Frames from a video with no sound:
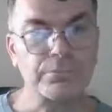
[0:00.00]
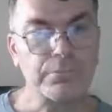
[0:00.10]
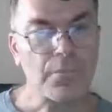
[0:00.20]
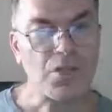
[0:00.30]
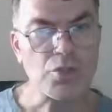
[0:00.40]

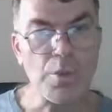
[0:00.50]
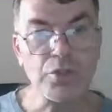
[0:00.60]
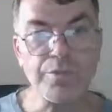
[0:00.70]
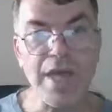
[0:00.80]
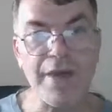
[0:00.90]
so what do
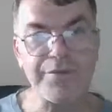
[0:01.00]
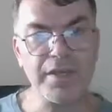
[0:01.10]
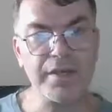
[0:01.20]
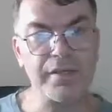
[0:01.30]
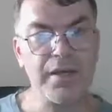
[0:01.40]
we have
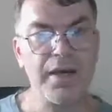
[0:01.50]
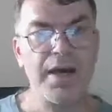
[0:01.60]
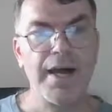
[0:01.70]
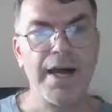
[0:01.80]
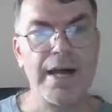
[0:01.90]
here
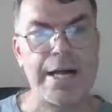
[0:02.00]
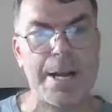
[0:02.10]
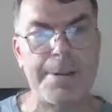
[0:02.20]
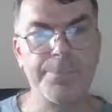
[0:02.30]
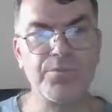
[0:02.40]

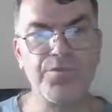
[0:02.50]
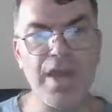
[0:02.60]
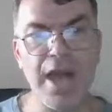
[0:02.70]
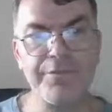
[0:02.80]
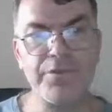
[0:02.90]
um, we
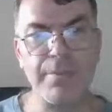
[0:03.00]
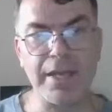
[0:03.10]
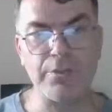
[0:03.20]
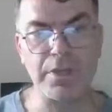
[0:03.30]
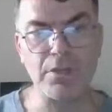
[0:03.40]
have the
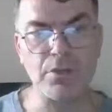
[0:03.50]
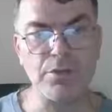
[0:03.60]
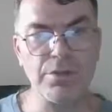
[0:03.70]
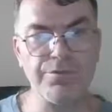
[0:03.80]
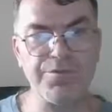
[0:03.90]
main
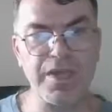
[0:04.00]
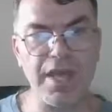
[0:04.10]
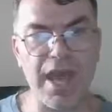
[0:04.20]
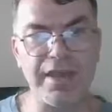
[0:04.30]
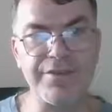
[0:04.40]
window we
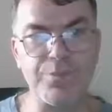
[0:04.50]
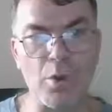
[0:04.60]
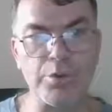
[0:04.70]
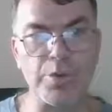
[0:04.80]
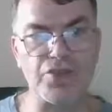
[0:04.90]
add
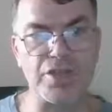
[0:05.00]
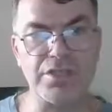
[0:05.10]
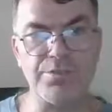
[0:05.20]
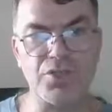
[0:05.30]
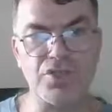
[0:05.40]
one widget
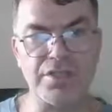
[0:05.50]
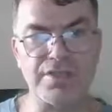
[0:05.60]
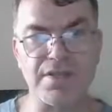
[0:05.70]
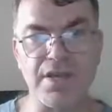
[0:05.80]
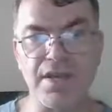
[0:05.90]
which is
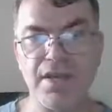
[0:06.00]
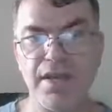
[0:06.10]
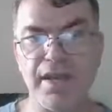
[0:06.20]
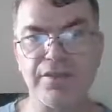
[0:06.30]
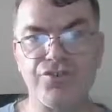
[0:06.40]
uh, an
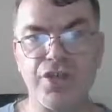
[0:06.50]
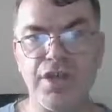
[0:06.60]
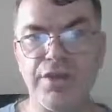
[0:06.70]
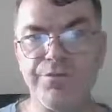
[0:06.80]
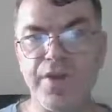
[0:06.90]
entry
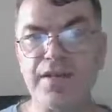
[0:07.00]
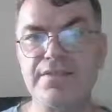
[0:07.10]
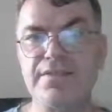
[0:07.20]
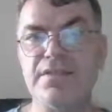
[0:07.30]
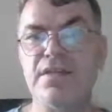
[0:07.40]

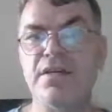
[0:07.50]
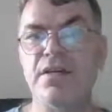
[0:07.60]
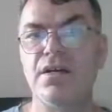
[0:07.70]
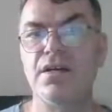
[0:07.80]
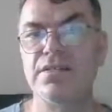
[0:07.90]
fixed
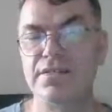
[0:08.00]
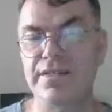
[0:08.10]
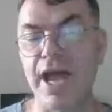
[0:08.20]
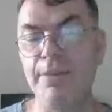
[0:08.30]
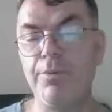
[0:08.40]
uh, the
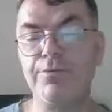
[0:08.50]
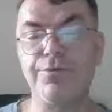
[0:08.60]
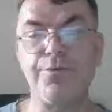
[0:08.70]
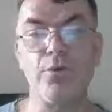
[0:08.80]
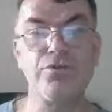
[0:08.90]
type of the
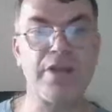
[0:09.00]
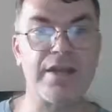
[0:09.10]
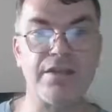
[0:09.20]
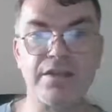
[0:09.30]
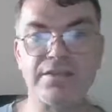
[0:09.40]
font
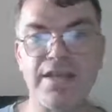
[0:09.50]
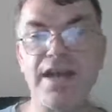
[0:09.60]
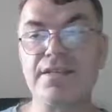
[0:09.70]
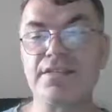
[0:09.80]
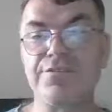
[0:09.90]
and the
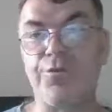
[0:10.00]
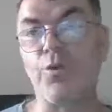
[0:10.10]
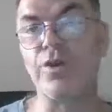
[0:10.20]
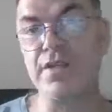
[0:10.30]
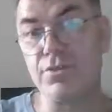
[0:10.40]
size is
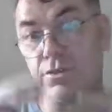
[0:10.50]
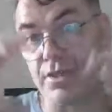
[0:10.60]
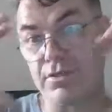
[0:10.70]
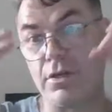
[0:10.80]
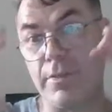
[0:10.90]
40 so there's
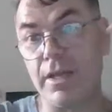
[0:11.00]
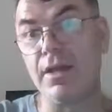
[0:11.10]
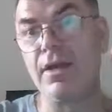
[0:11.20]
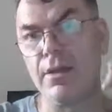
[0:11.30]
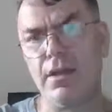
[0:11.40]
going to be
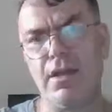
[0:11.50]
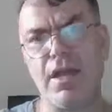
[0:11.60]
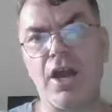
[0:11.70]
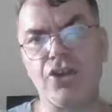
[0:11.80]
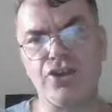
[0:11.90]

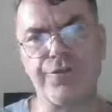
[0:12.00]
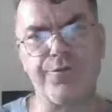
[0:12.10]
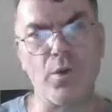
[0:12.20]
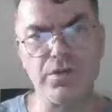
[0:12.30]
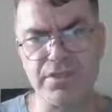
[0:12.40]
larger
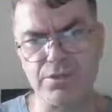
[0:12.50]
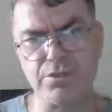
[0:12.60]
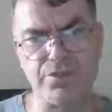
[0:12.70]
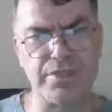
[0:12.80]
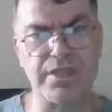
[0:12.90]
fonts you could
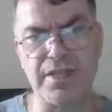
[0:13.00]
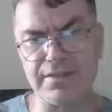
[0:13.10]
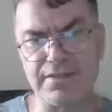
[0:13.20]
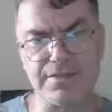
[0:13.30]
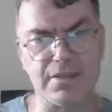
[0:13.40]
see that uh,